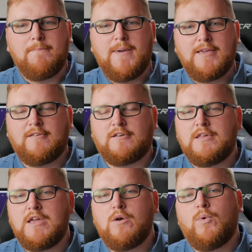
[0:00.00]

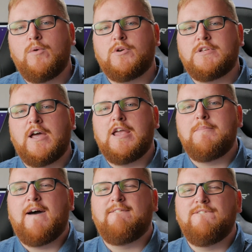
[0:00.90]
basically when we're talking
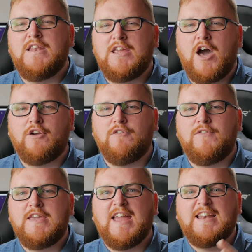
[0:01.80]
about
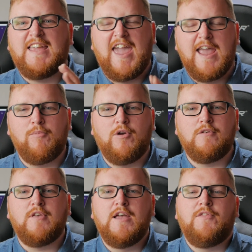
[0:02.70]
videography and
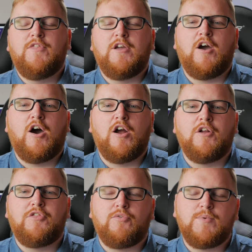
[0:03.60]
cameras, there are
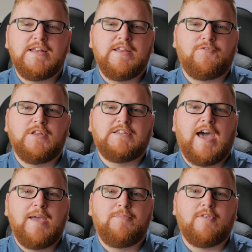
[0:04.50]
three different
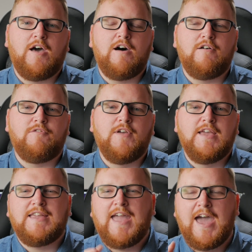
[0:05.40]
types of
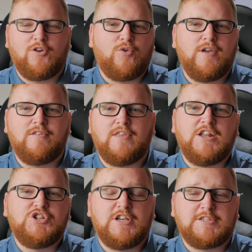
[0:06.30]
categories and
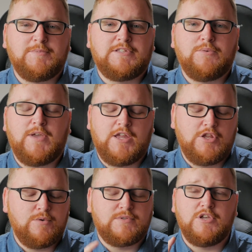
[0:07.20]
adjustments that we can
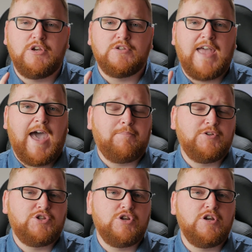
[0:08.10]
use. There's
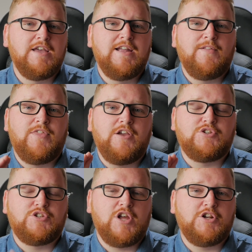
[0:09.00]
aperture, there's
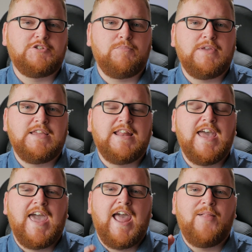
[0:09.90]
shutter speed,
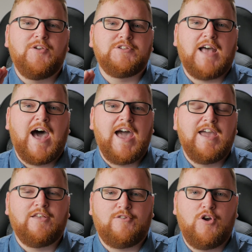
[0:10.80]
and there's
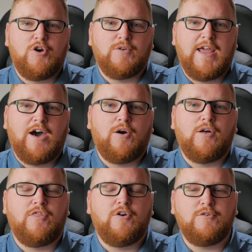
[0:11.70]
ISO. Now,
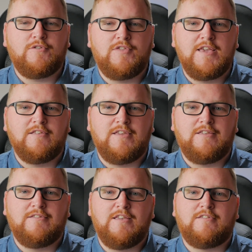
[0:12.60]
those things
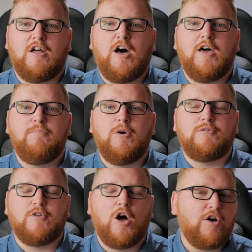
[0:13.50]
exist on
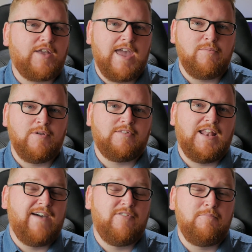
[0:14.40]
most all cameras that have a